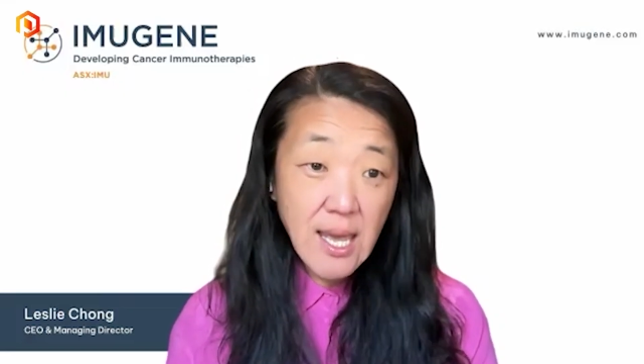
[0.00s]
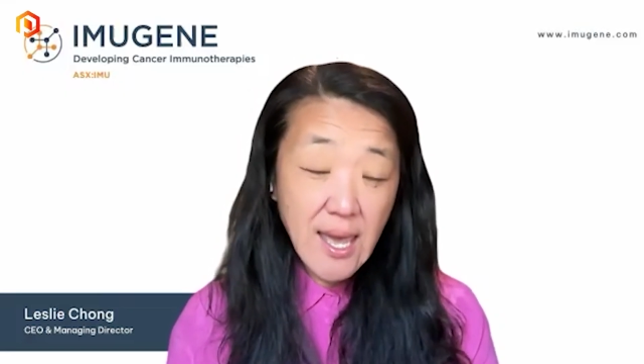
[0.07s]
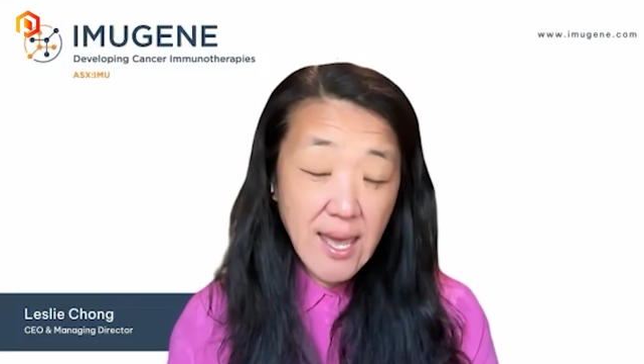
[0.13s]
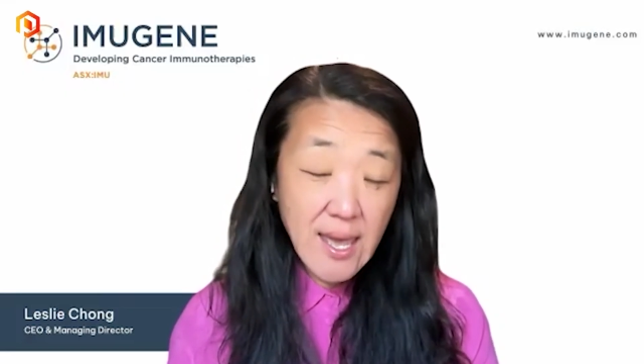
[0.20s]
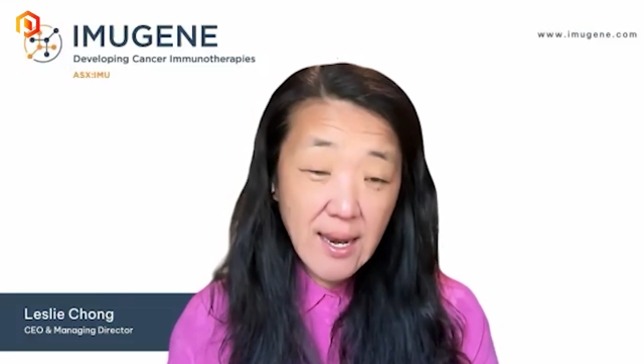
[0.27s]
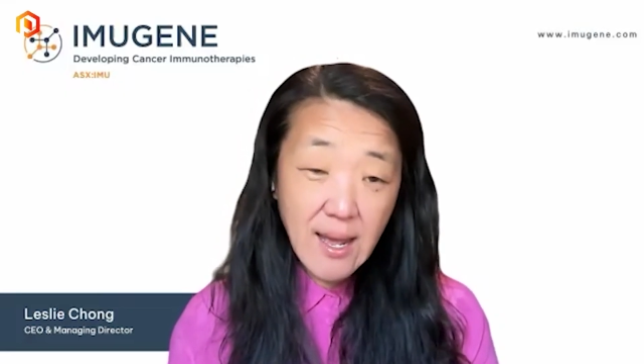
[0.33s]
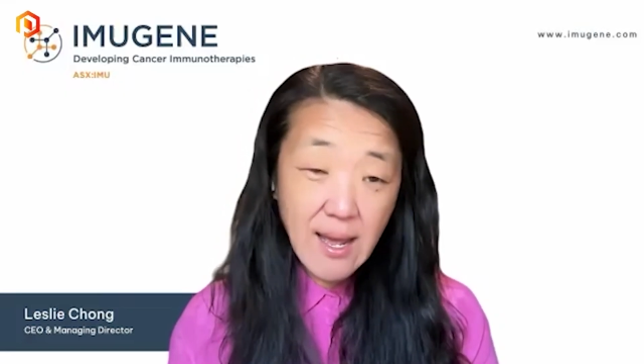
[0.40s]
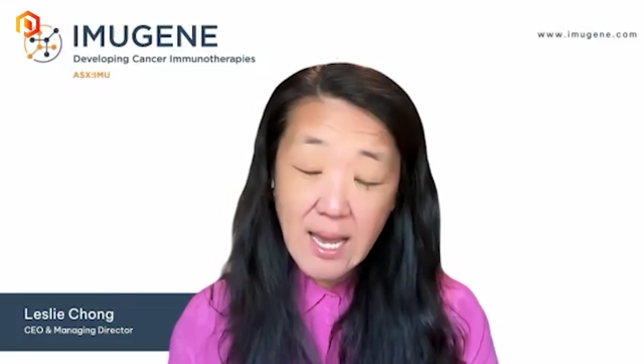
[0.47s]

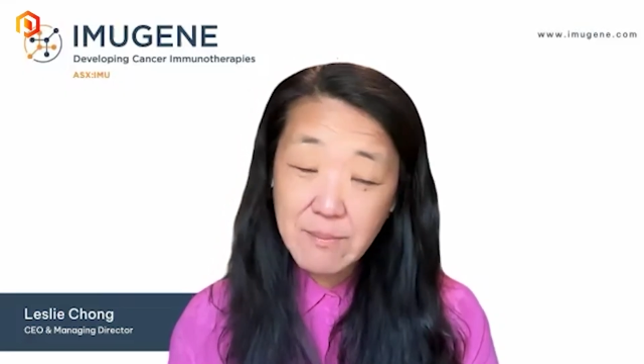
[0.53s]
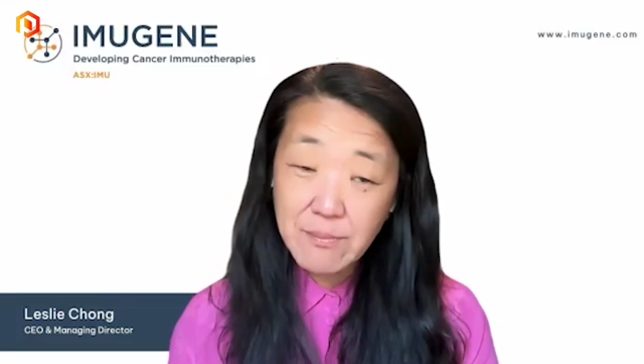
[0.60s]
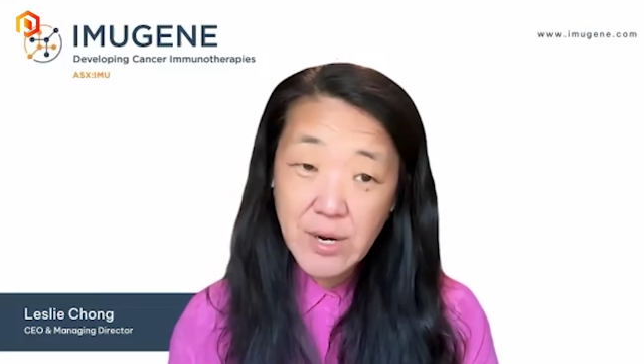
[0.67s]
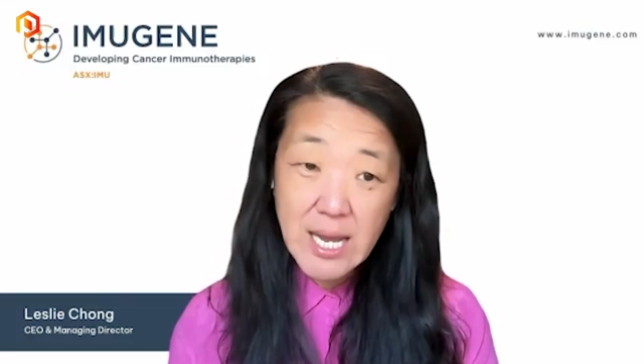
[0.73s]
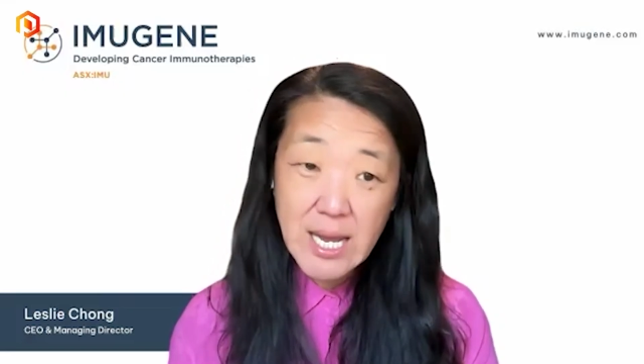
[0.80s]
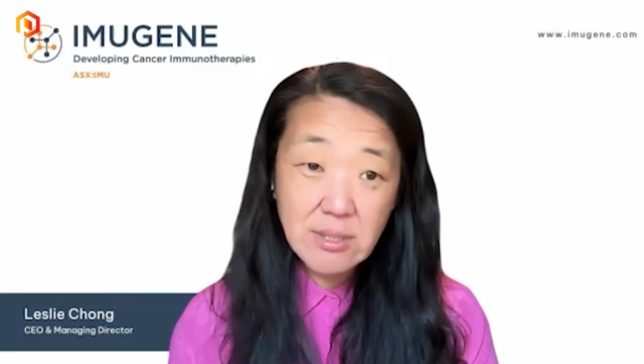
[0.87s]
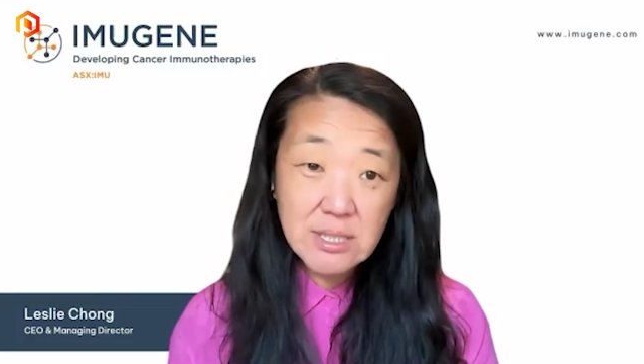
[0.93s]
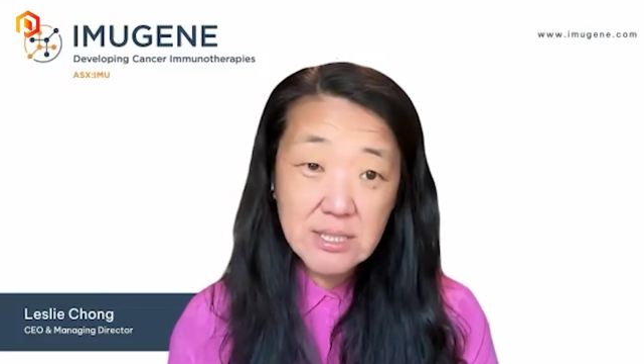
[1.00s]
And I'm
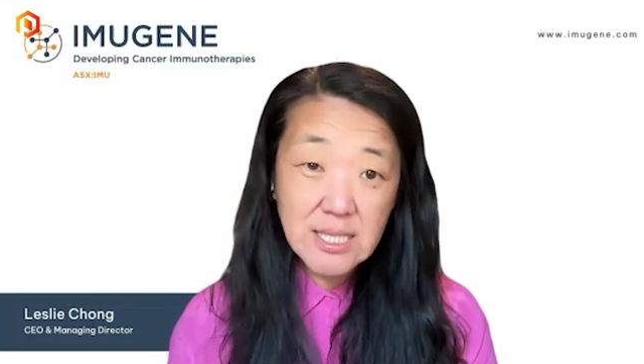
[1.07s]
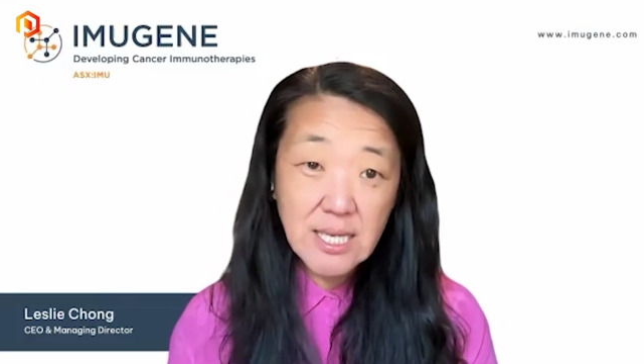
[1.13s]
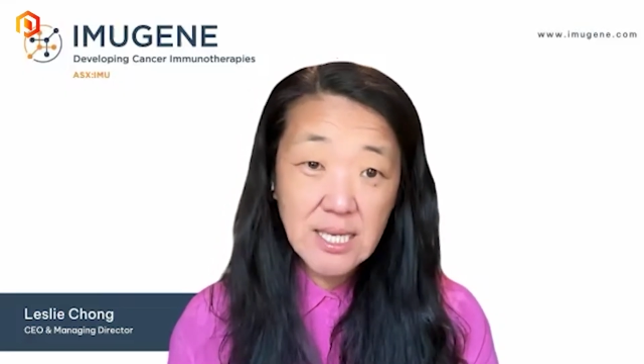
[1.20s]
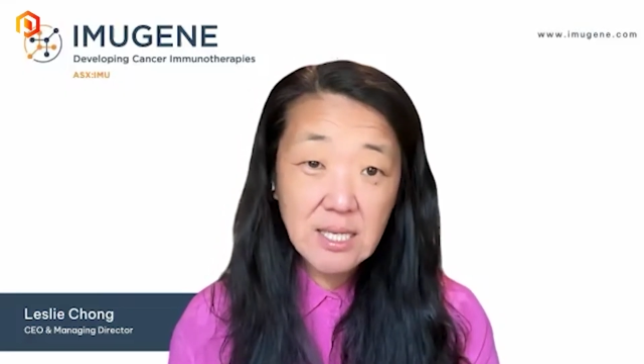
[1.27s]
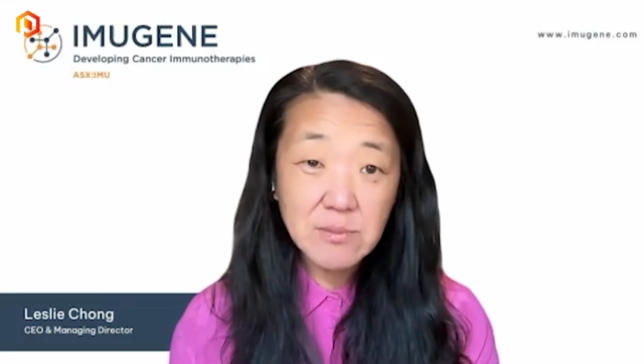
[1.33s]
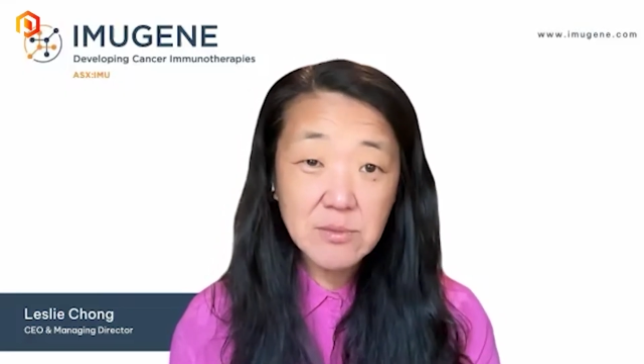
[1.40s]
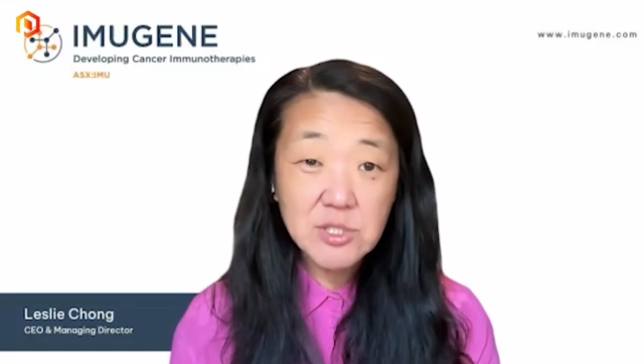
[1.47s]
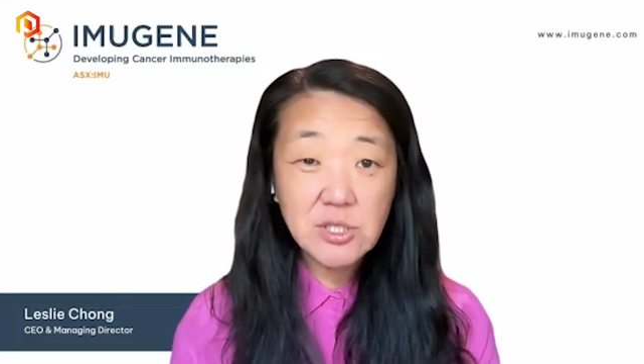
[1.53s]
proud to say
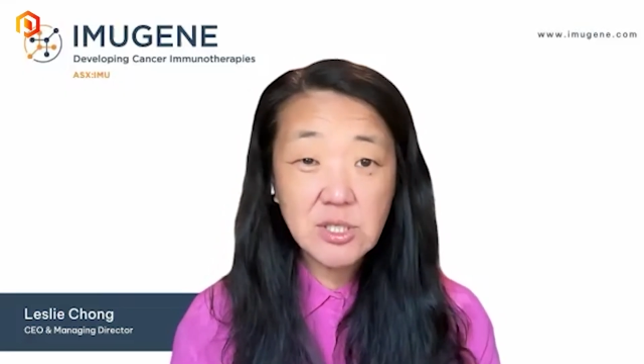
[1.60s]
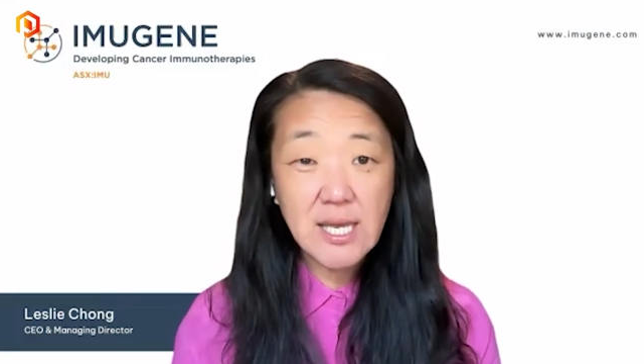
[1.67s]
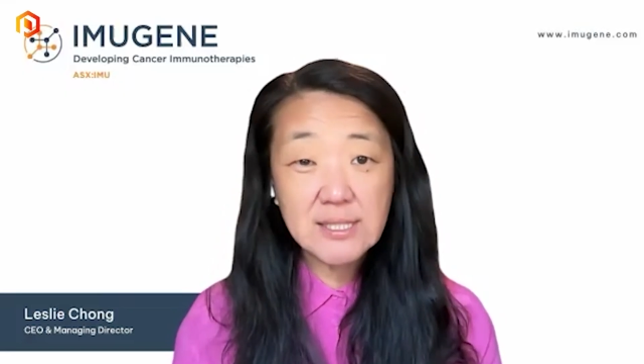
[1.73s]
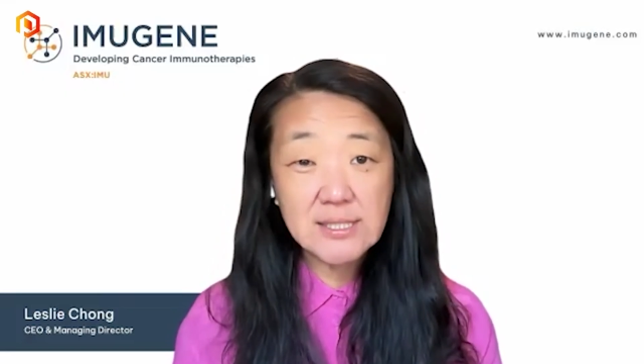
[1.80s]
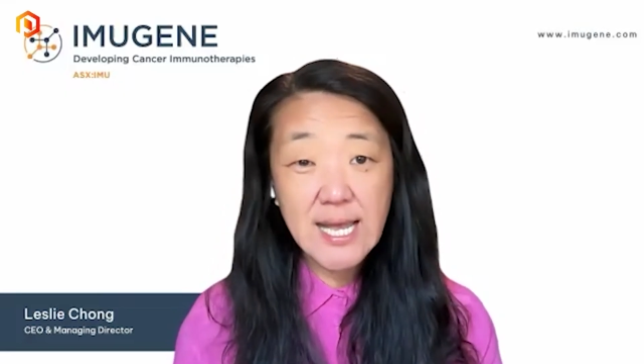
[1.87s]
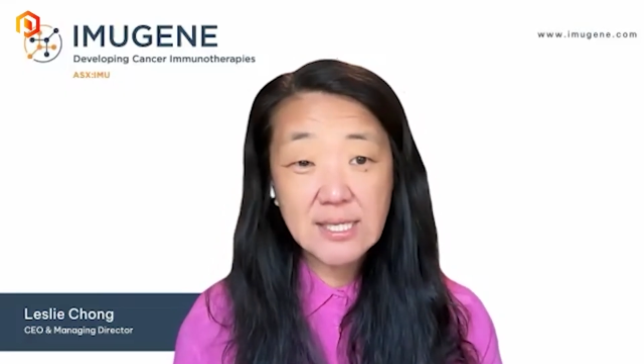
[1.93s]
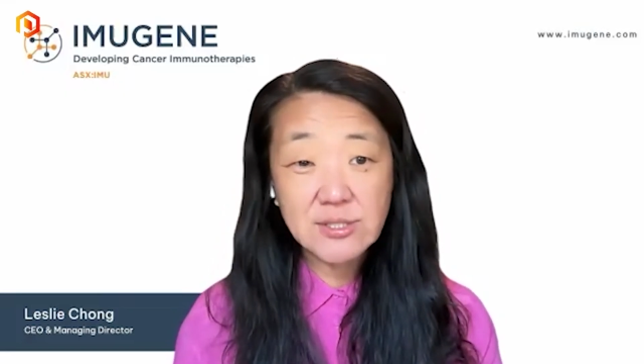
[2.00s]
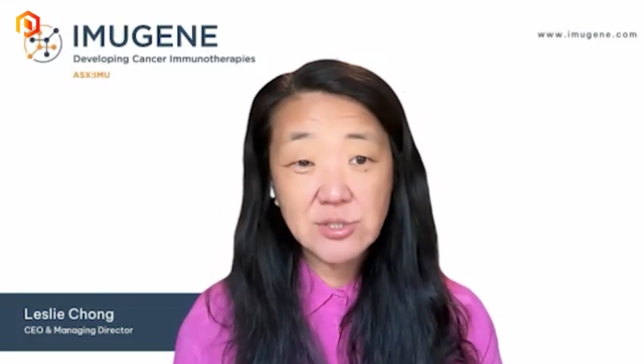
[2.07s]
Imugene
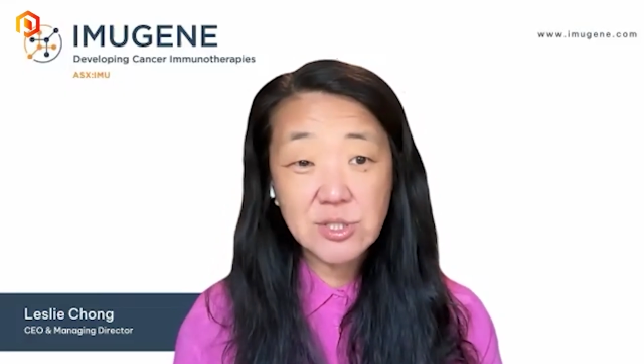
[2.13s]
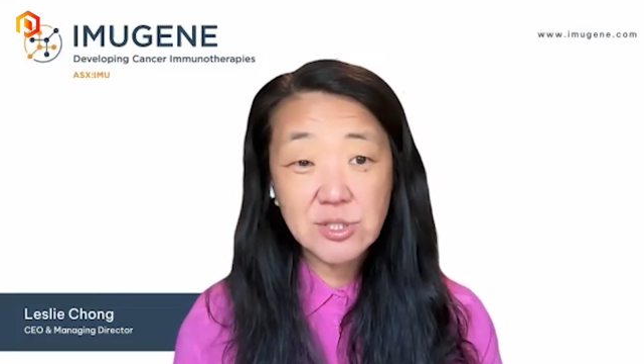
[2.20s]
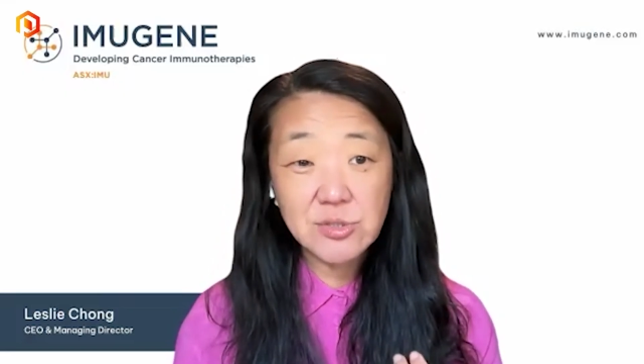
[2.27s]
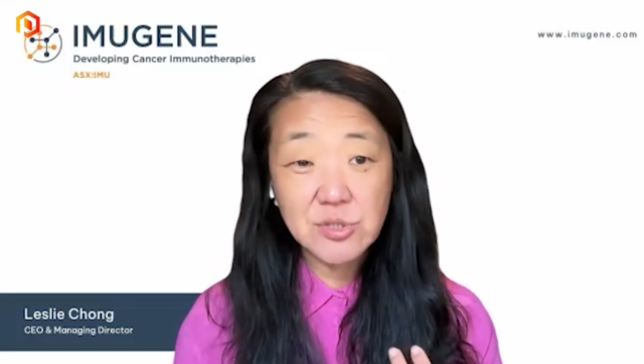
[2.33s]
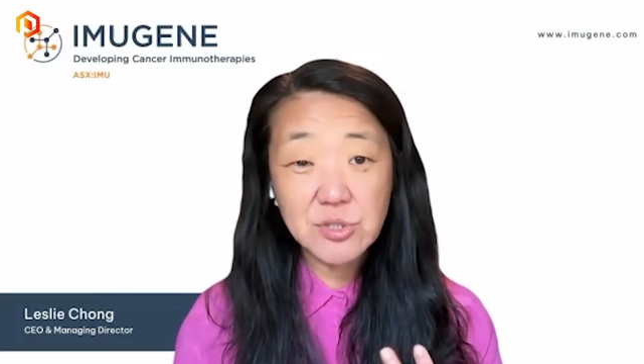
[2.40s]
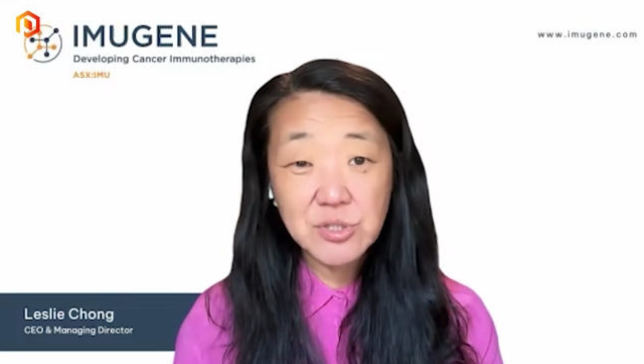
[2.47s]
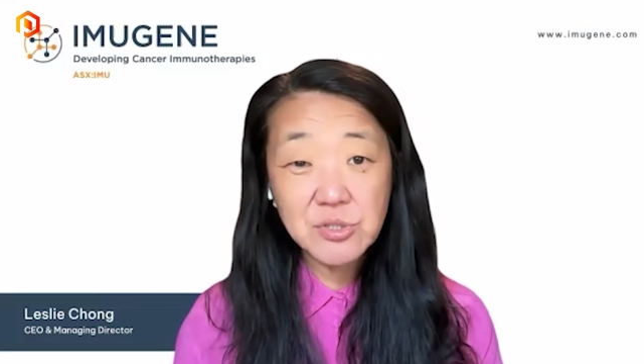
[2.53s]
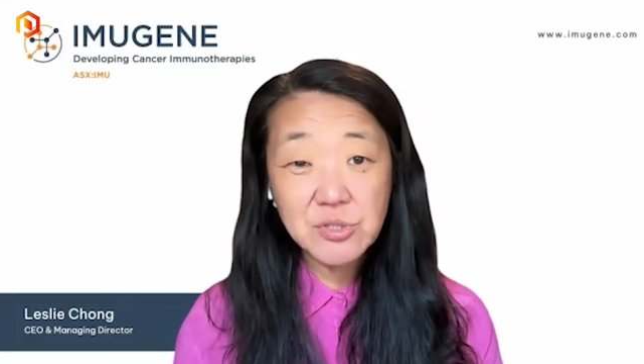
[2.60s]
has
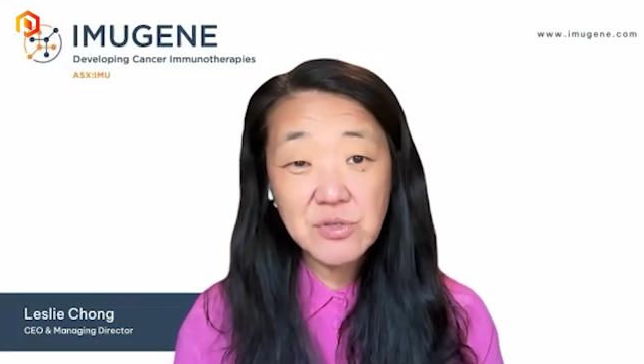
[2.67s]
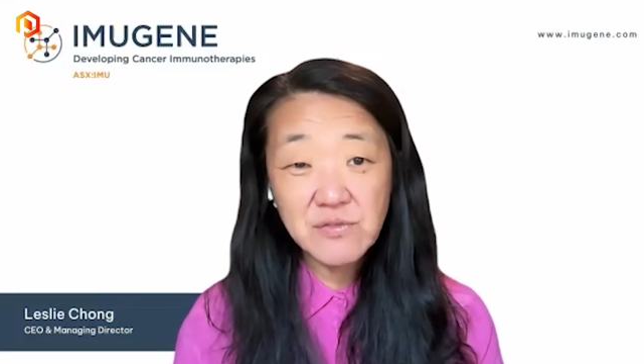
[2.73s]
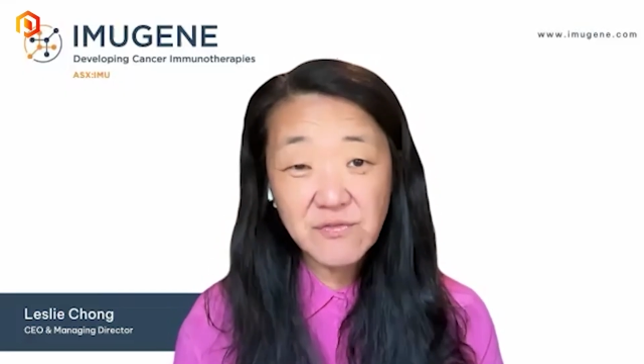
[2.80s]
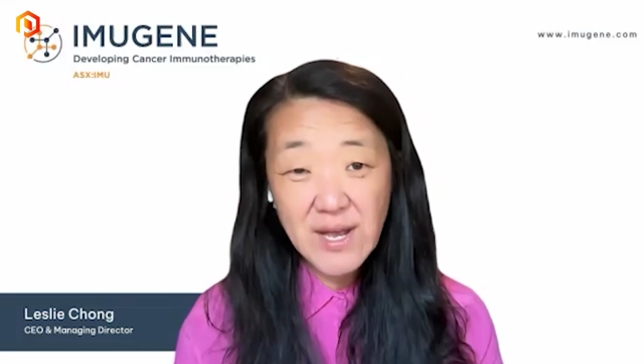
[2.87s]
actually 2